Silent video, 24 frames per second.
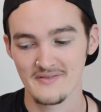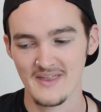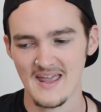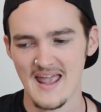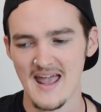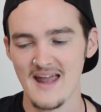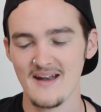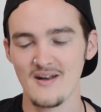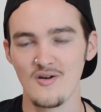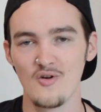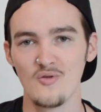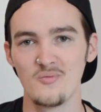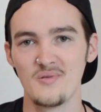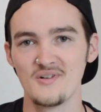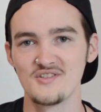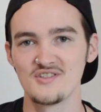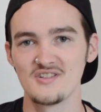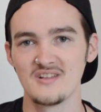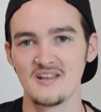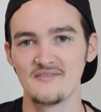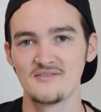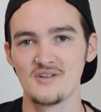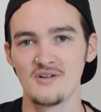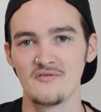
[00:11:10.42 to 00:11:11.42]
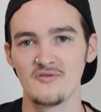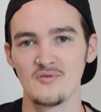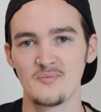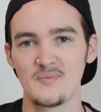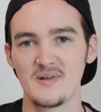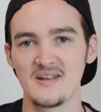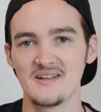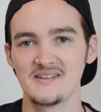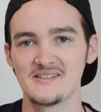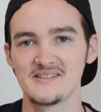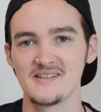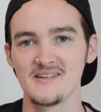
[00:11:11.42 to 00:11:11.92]
they had a whole bunch of leftover
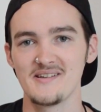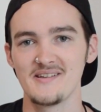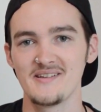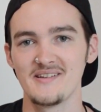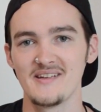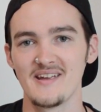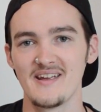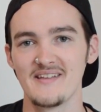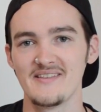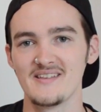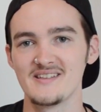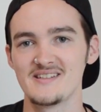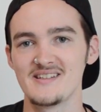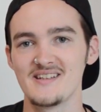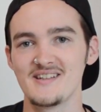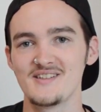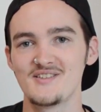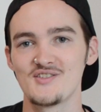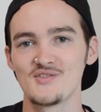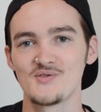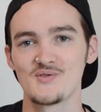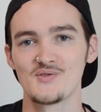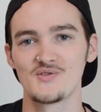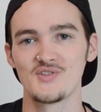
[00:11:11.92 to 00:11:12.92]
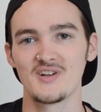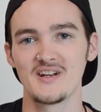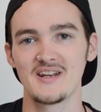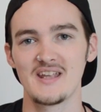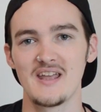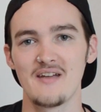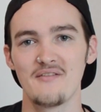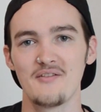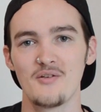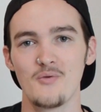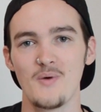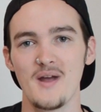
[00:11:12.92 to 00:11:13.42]
pizza, and the teachers were trying to
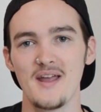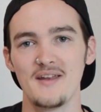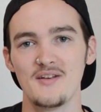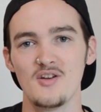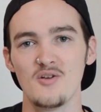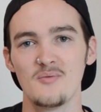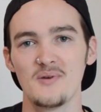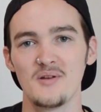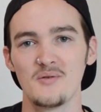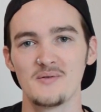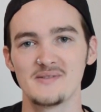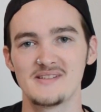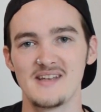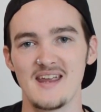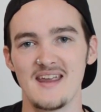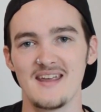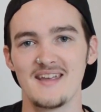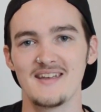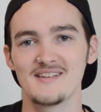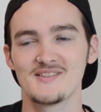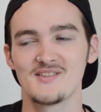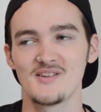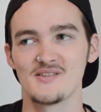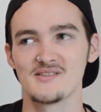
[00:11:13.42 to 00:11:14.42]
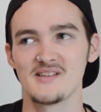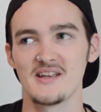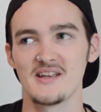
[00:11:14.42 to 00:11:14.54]
give it away, and nobody would take it, so I was